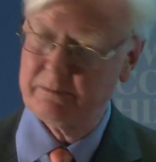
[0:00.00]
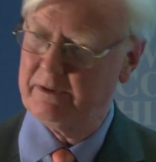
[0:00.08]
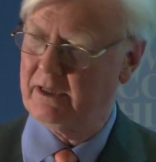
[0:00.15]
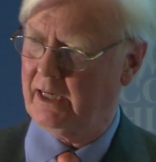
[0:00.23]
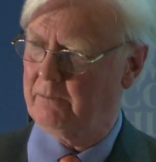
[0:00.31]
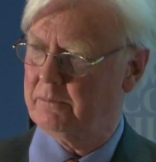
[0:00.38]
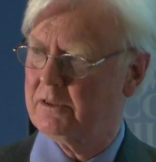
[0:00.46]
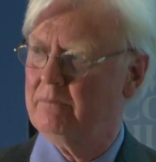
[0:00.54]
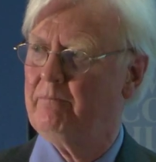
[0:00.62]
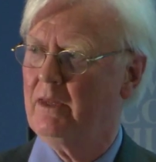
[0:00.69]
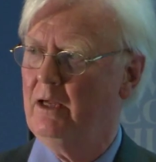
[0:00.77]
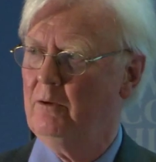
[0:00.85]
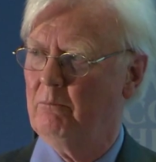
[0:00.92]
perhaps
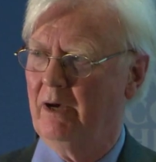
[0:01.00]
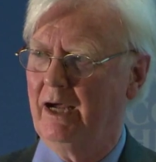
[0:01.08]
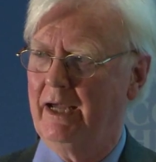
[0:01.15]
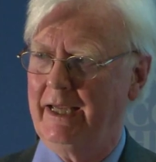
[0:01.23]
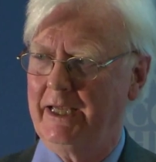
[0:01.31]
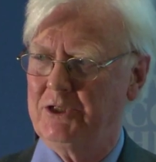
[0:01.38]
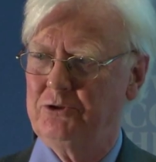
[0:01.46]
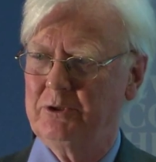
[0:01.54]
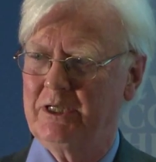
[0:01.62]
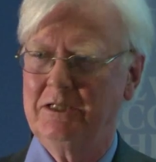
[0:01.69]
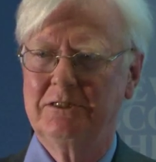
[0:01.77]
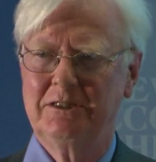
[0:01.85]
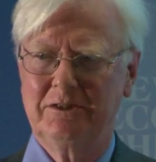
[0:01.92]
by
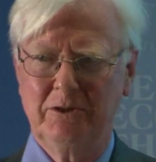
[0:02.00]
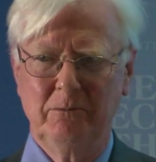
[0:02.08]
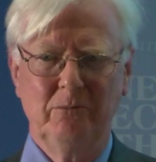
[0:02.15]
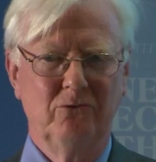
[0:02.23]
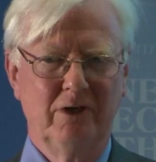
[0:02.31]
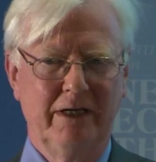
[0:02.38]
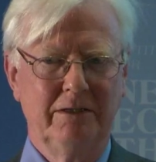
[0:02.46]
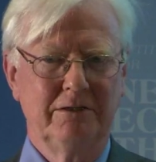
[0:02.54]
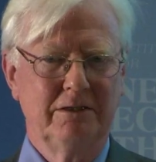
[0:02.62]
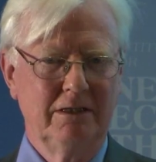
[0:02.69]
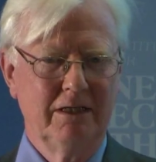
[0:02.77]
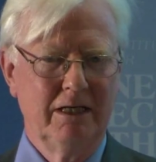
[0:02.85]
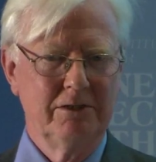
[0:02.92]
educating them right
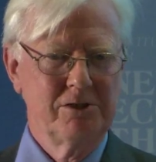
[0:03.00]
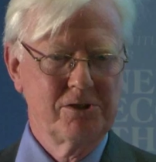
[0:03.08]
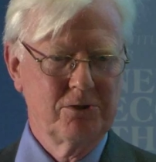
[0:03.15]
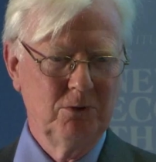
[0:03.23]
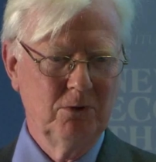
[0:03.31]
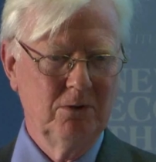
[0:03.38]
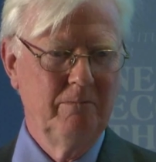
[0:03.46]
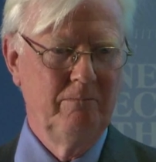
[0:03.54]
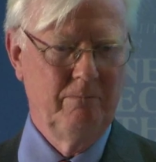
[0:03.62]
at school.